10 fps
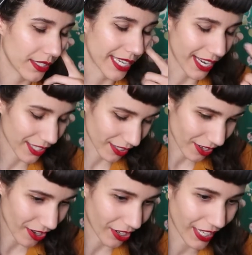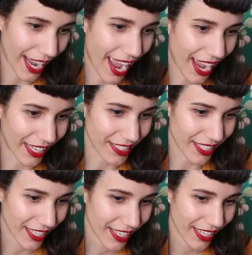takes long
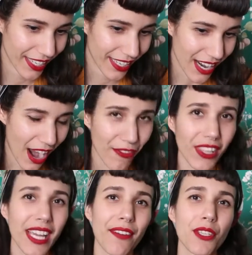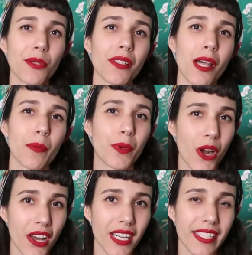and I feel like I have to use a lot of
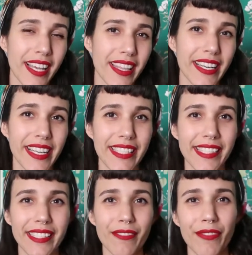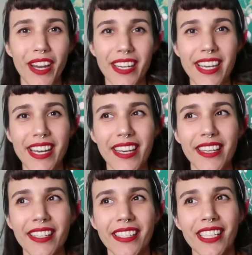product and then it gets
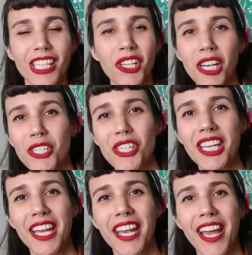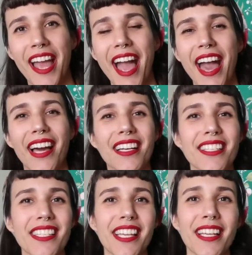very crunchy
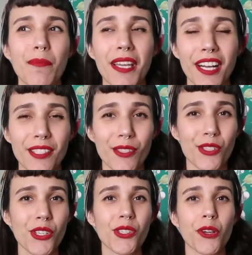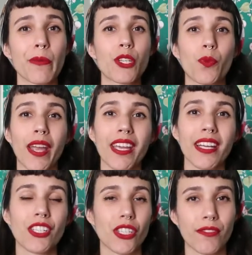and because there's just so much
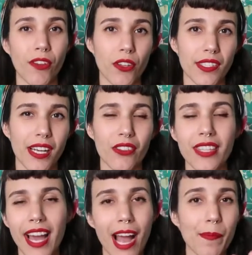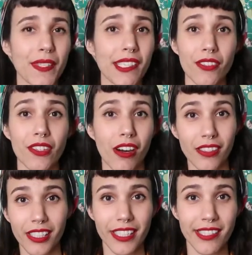weight, it just falls out. That happens
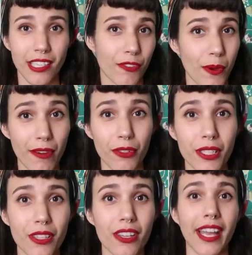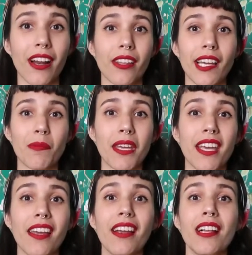regardless. If you have really long hair like
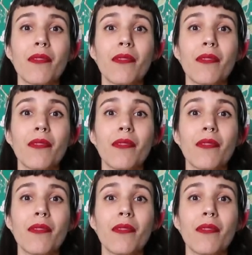me,